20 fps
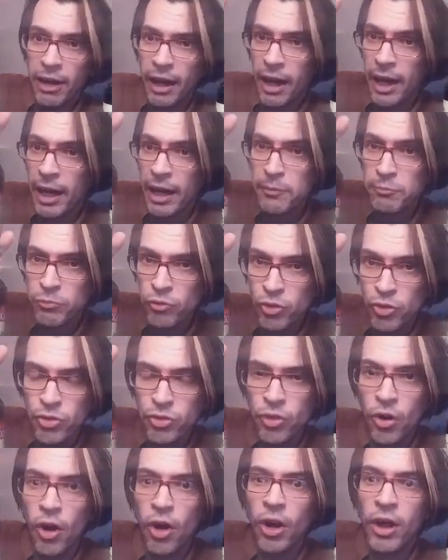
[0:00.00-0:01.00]
I'm
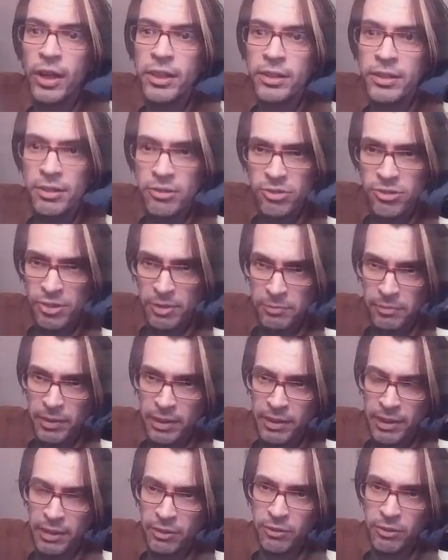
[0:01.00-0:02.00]
drawn to
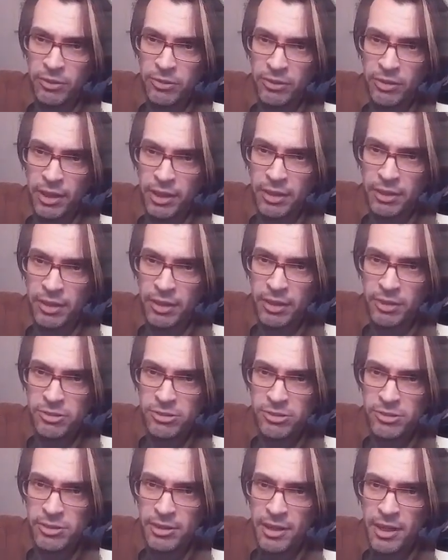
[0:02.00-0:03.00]
something that looks like
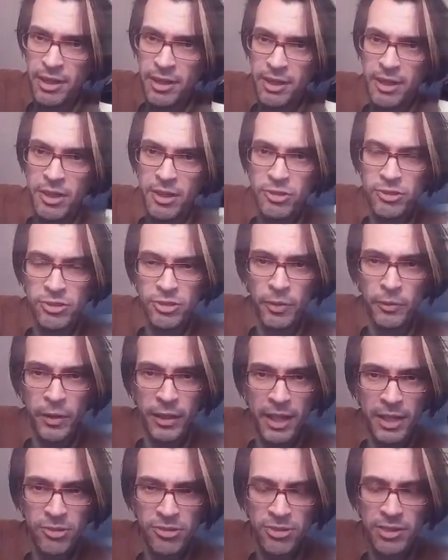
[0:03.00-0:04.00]
this. So
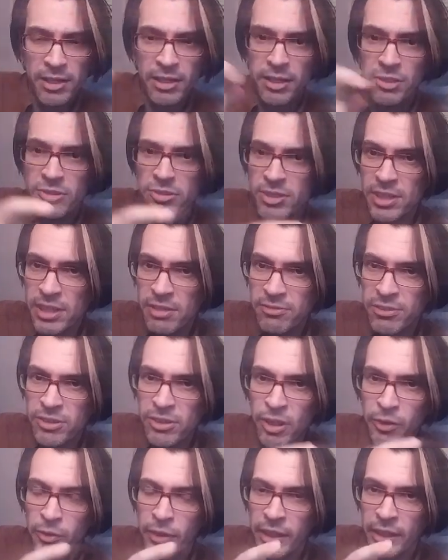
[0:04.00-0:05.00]
when I see this, even
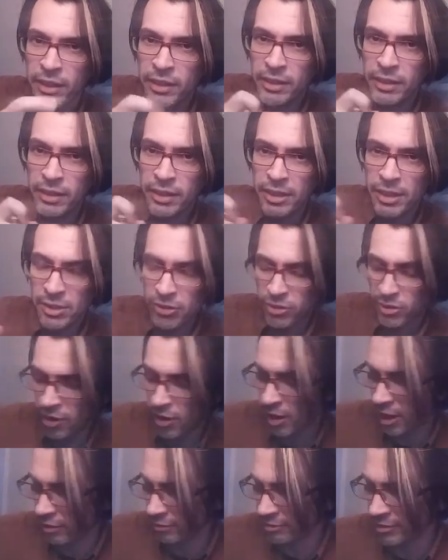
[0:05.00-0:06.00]
knowing it's
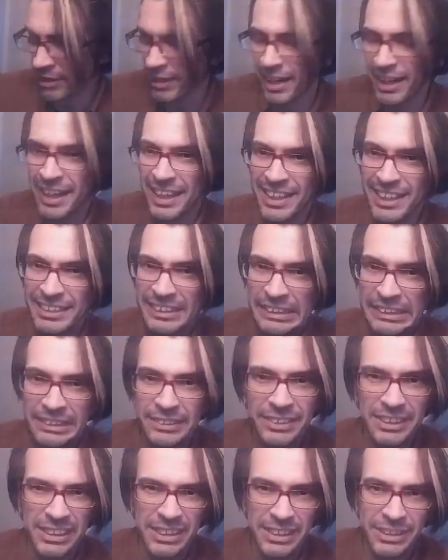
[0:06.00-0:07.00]
coffee, I
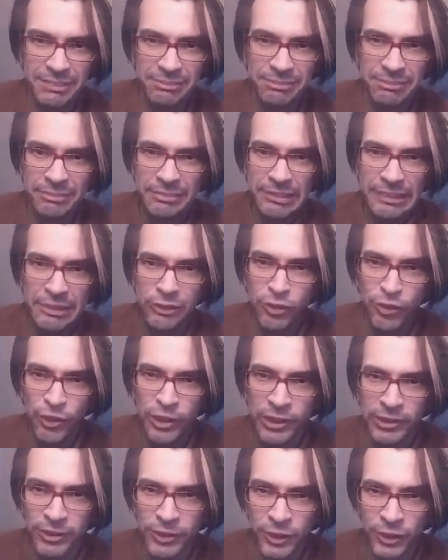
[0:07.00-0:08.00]
just
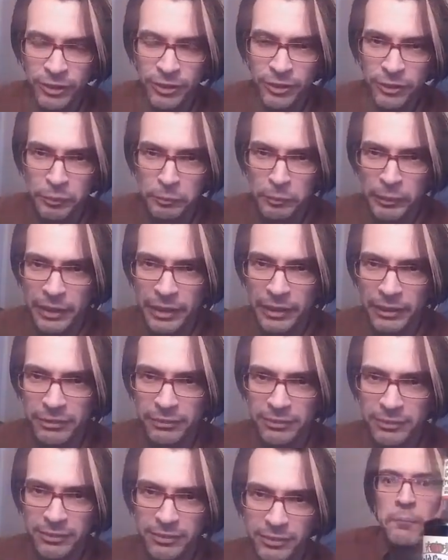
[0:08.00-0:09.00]
cringe a little bit.
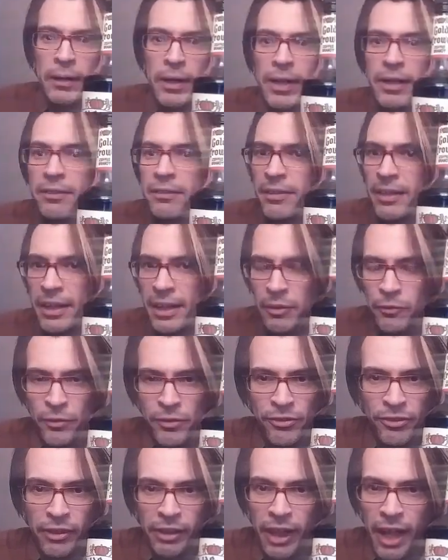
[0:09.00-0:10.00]
But it
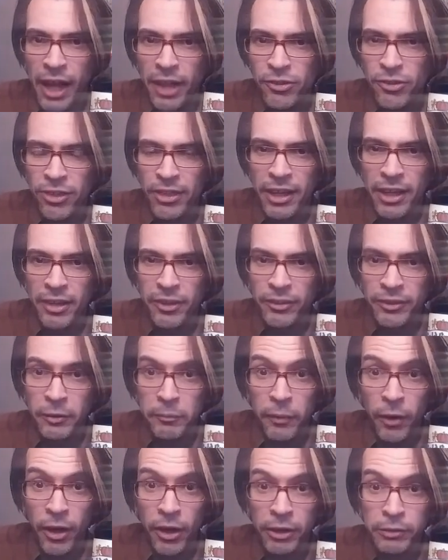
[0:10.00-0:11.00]
was the last thing on the
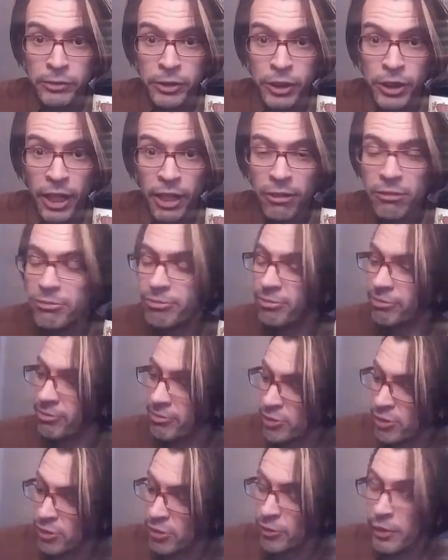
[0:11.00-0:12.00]
bottom shelf,
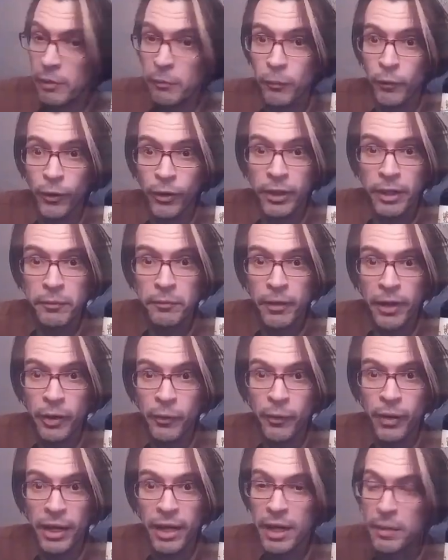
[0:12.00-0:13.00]
so I'm working my
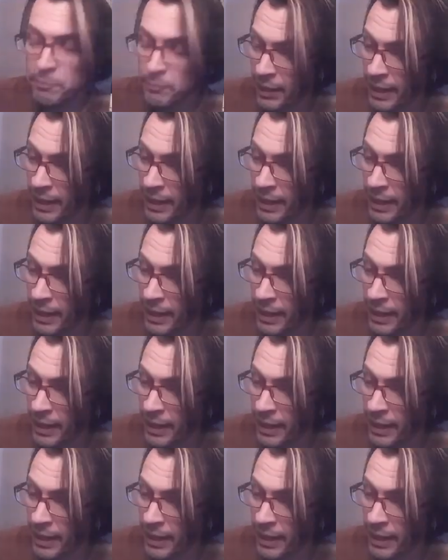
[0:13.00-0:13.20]
way up.